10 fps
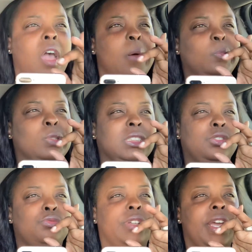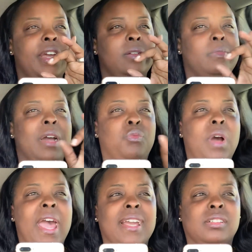I'm going to get my
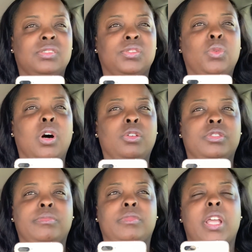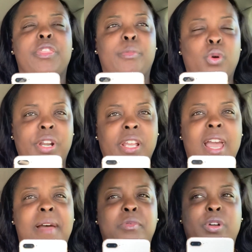wax. Well, in the morning,
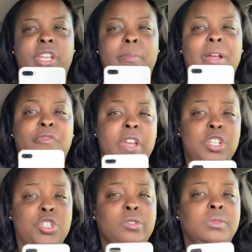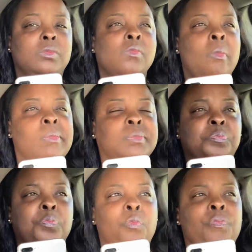I'm going to get my facial.
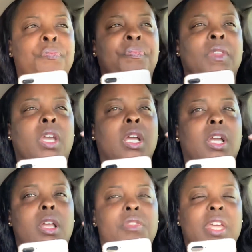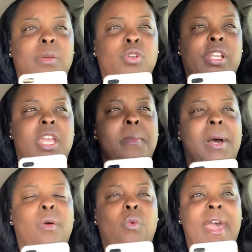Then I'm going to get
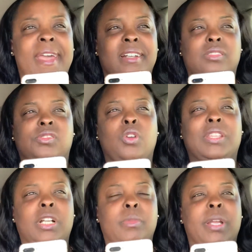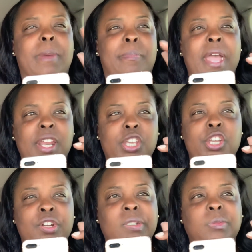my wax. No, I think I'm going to get my
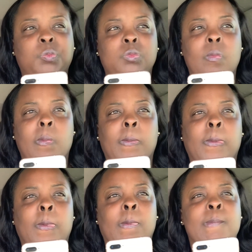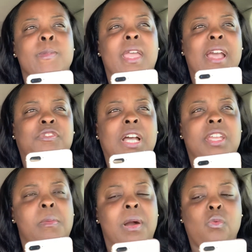pedicure after I
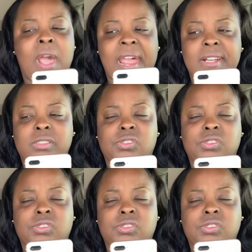get my wax.